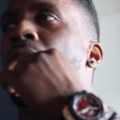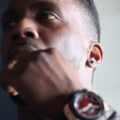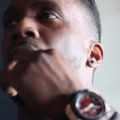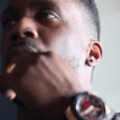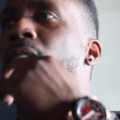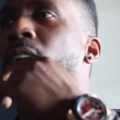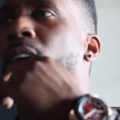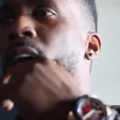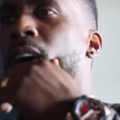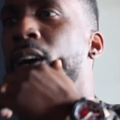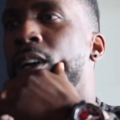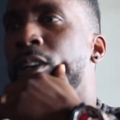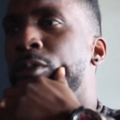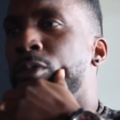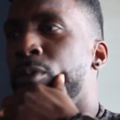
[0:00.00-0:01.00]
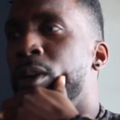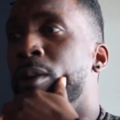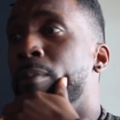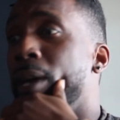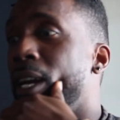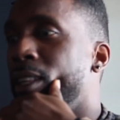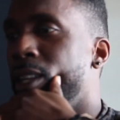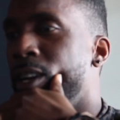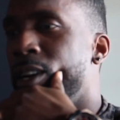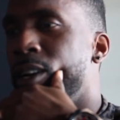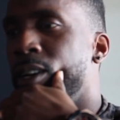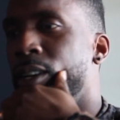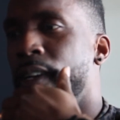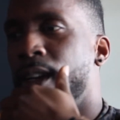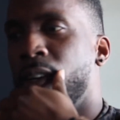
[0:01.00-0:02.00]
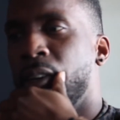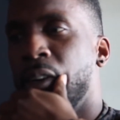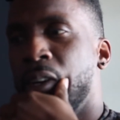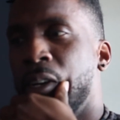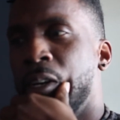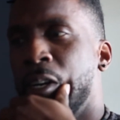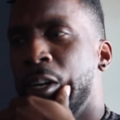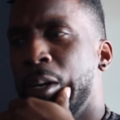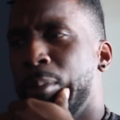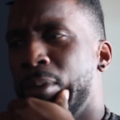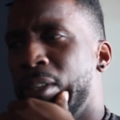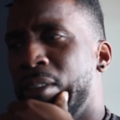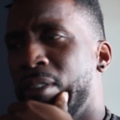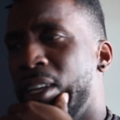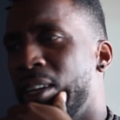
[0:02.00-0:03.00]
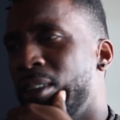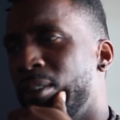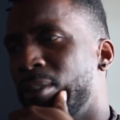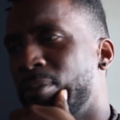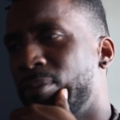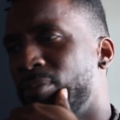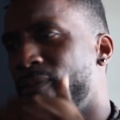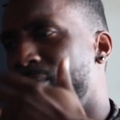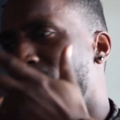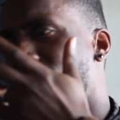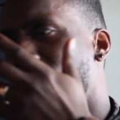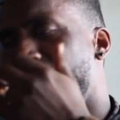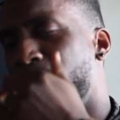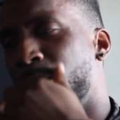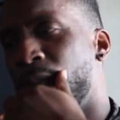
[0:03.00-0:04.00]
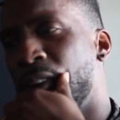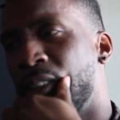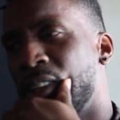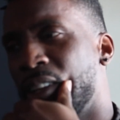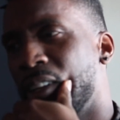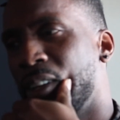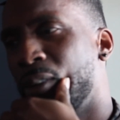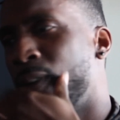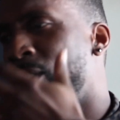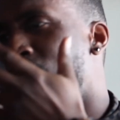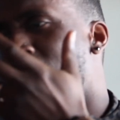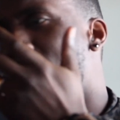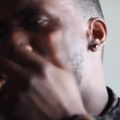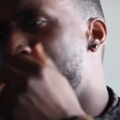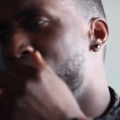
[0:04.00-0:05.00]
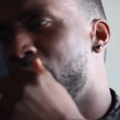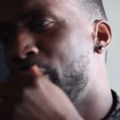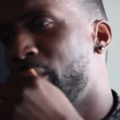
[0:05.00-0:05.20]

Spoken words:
and he was running back there. I believe they won their championship